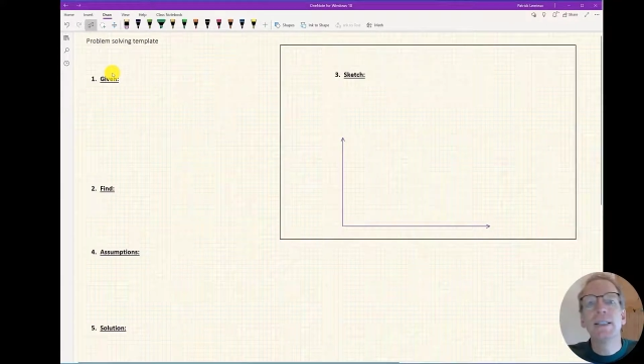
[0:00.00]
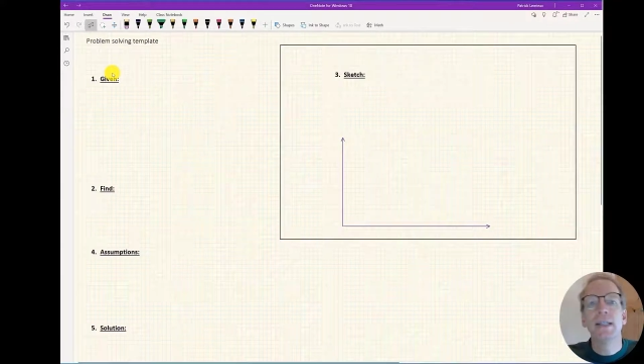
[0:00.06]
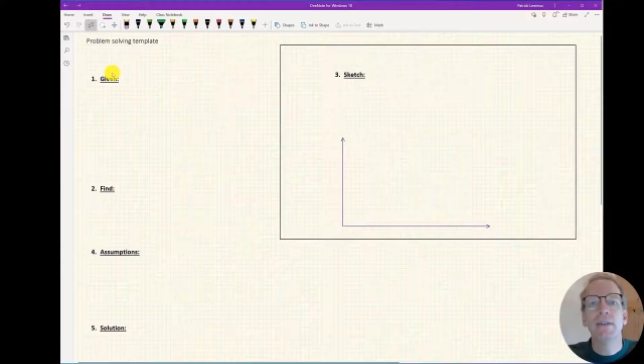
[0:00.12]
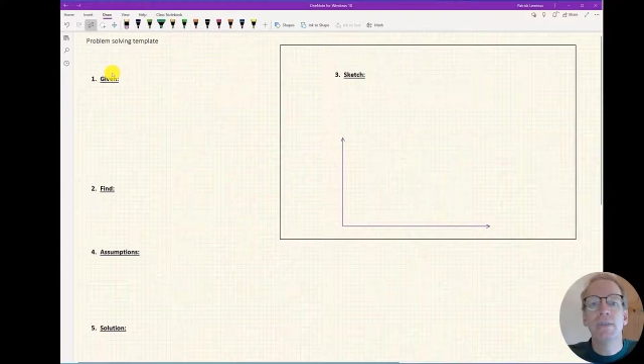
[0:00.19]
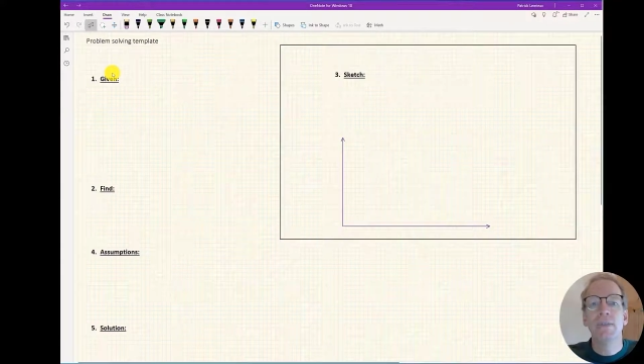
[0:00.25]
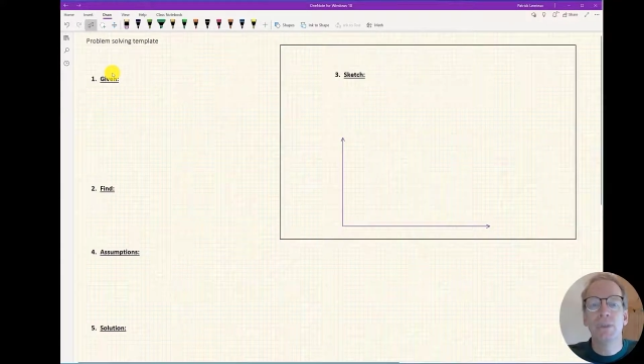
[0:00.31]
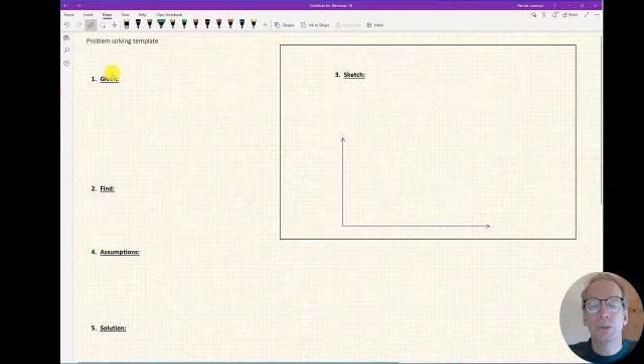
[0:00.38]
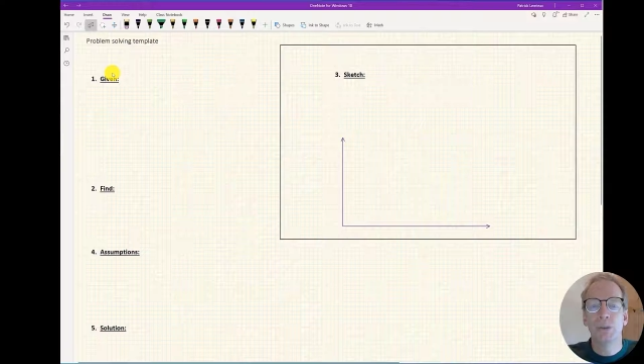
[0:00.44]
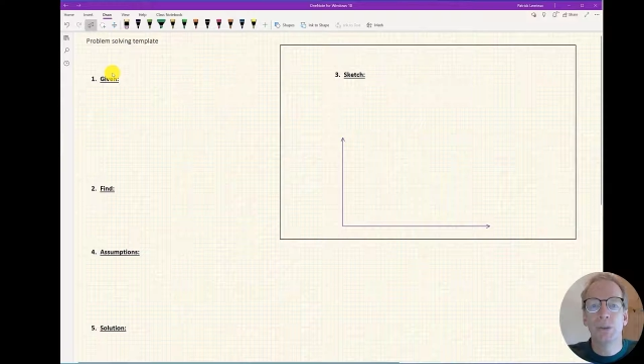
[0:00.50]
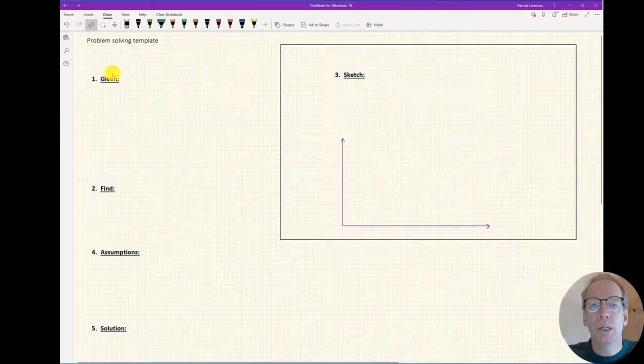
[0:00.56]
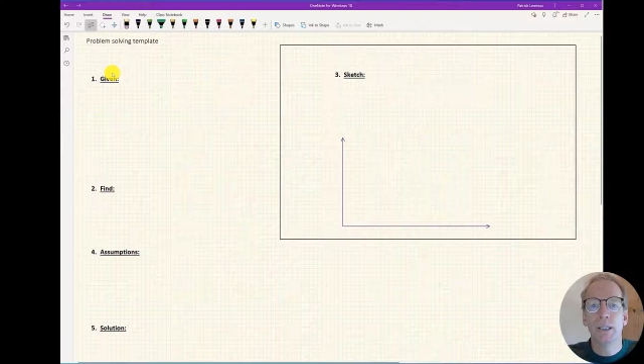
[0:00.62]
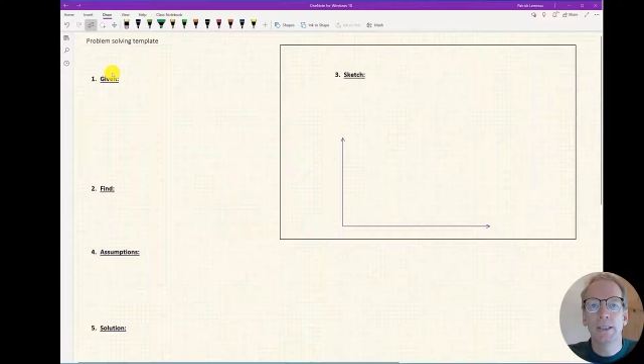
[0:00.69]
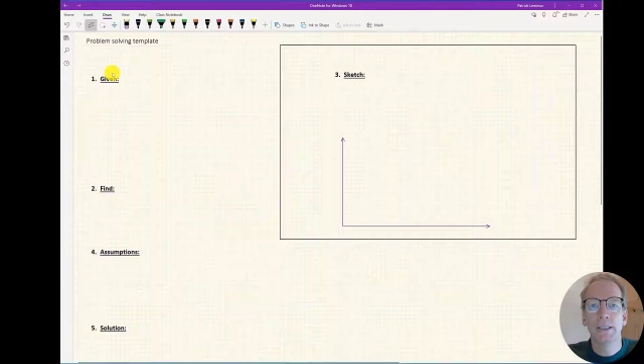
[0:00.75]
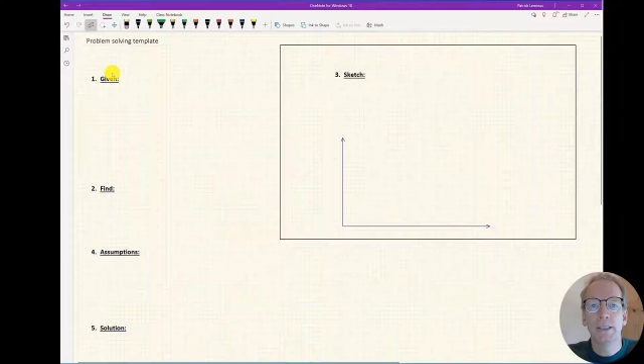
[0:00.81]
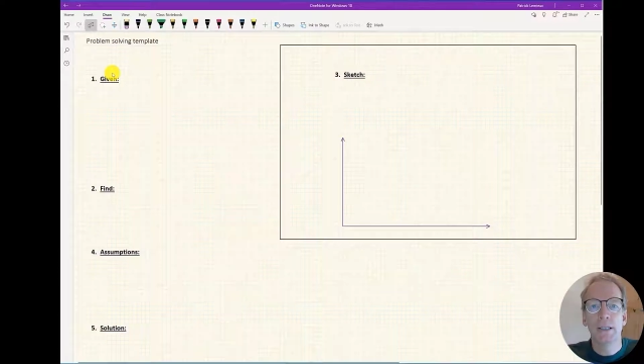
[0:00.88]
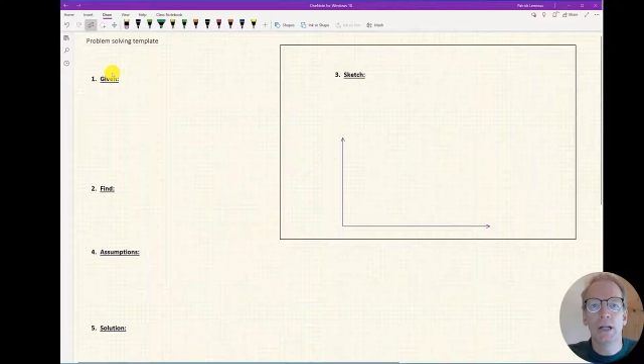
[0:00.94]
given to
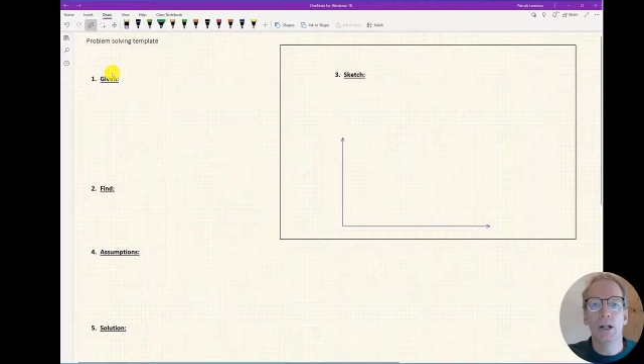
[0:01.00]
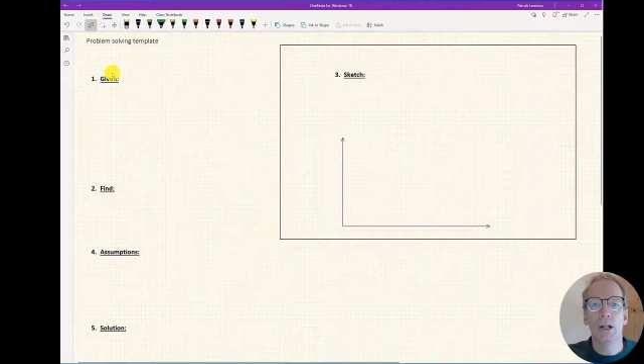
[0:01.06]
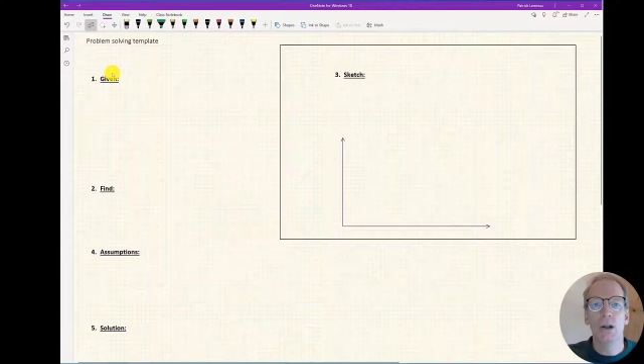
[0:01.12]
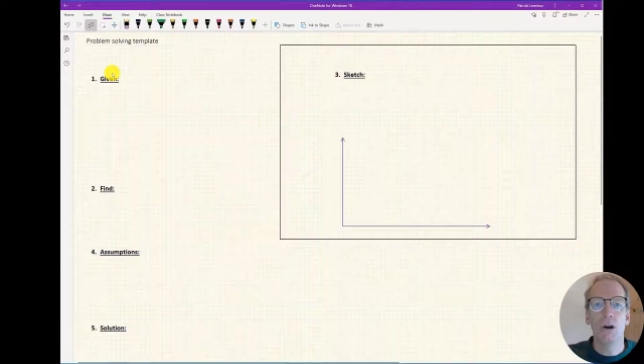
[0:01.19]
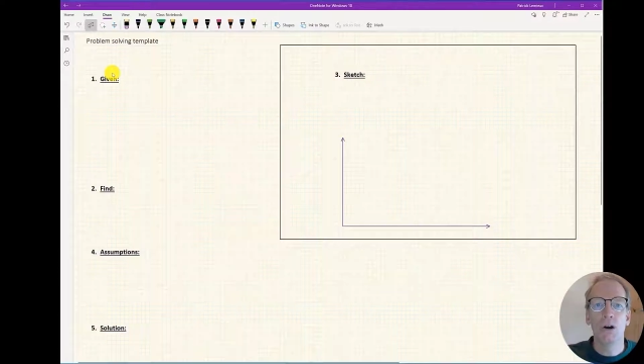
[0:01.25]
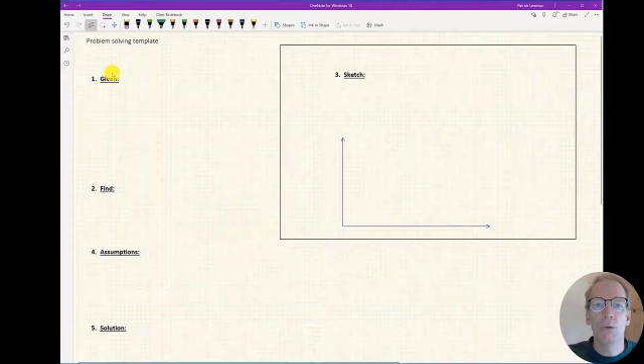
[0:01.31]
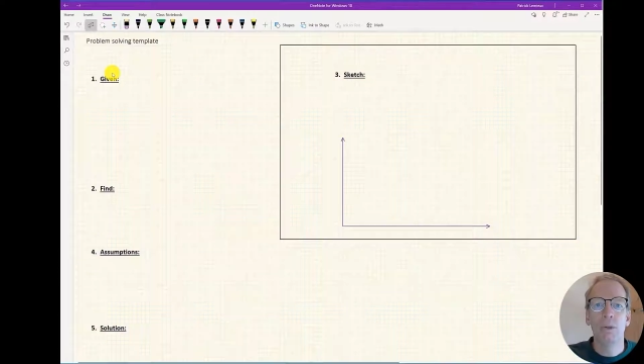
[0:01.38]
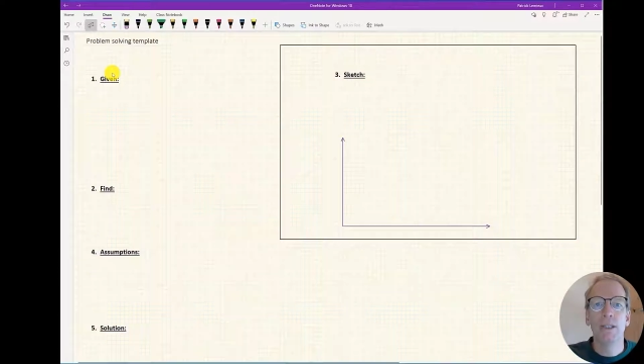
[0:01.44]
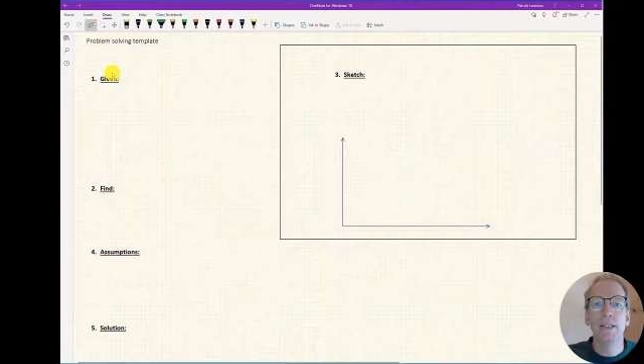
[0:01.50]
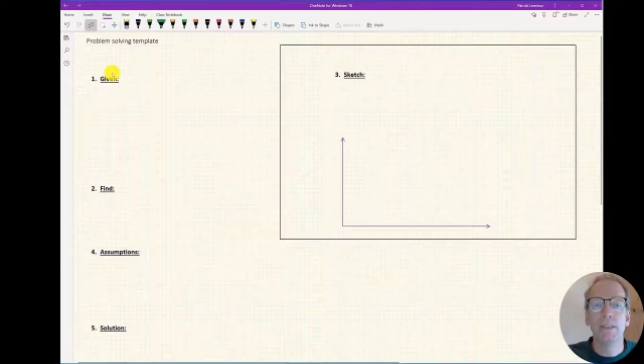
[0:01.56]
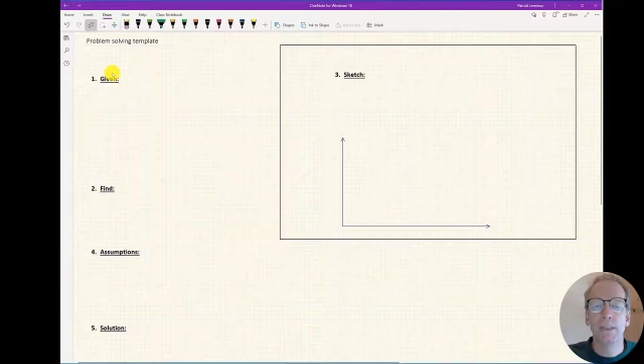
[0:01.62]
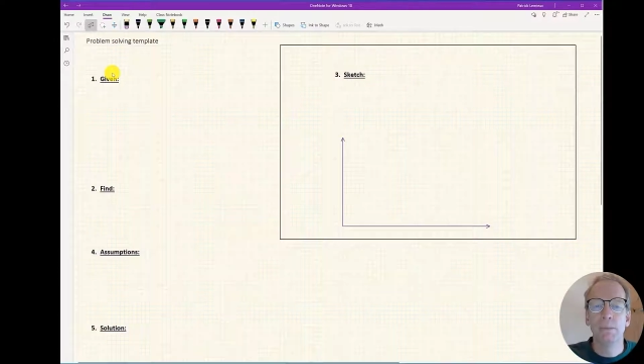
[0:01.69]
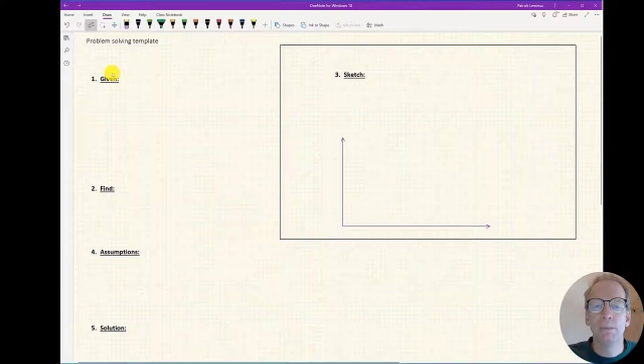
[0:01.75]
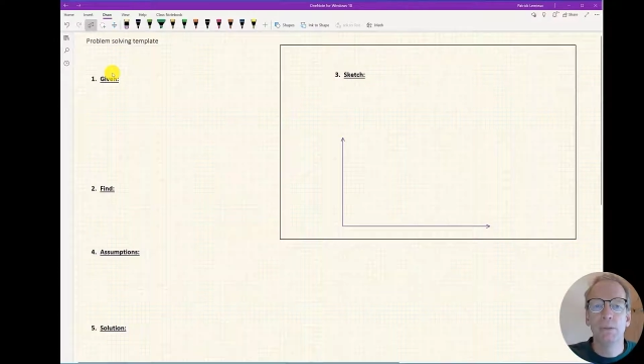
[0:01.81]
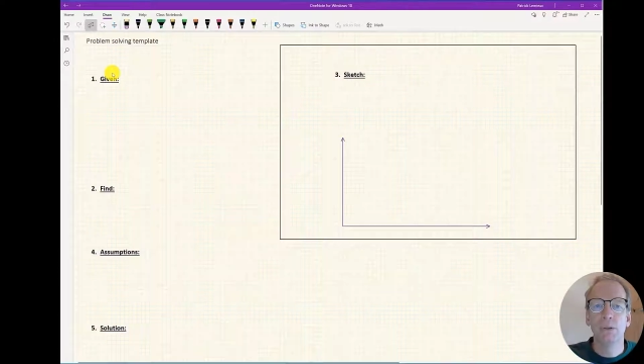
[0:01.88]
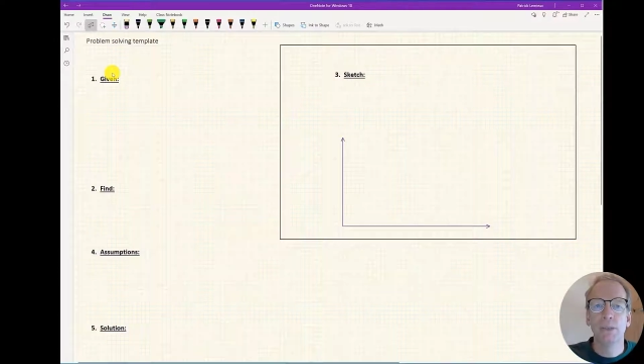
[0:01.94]
us along with the
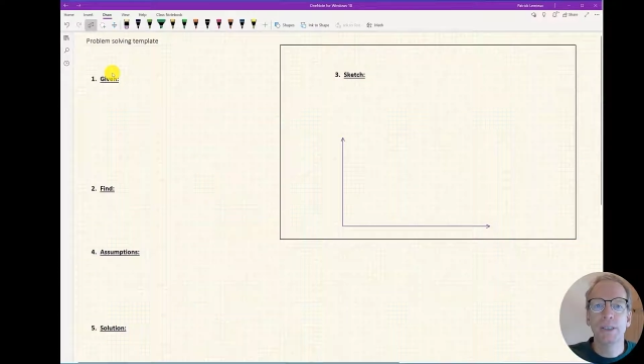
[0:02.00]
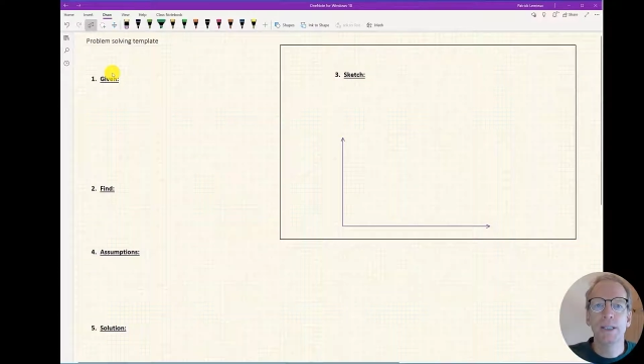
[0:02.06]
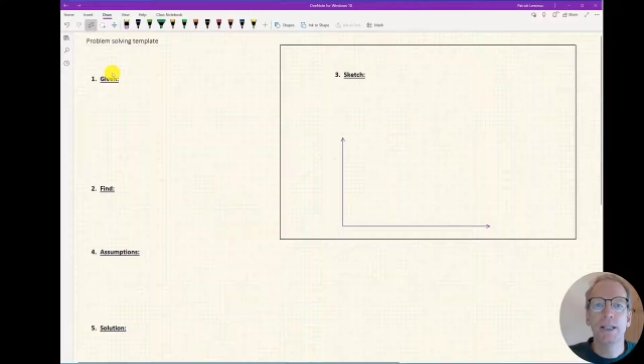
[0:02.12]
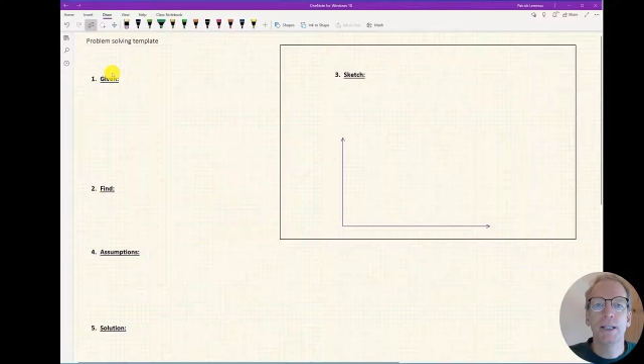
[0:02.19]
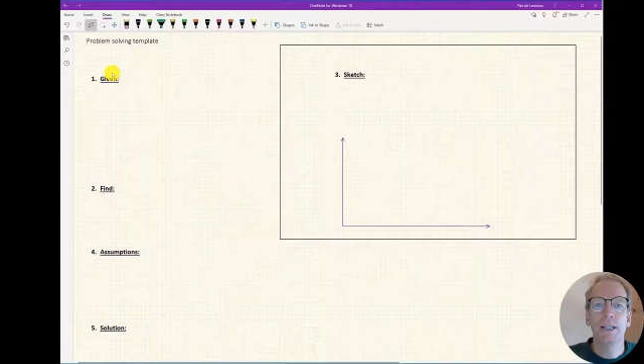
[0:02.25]
symbols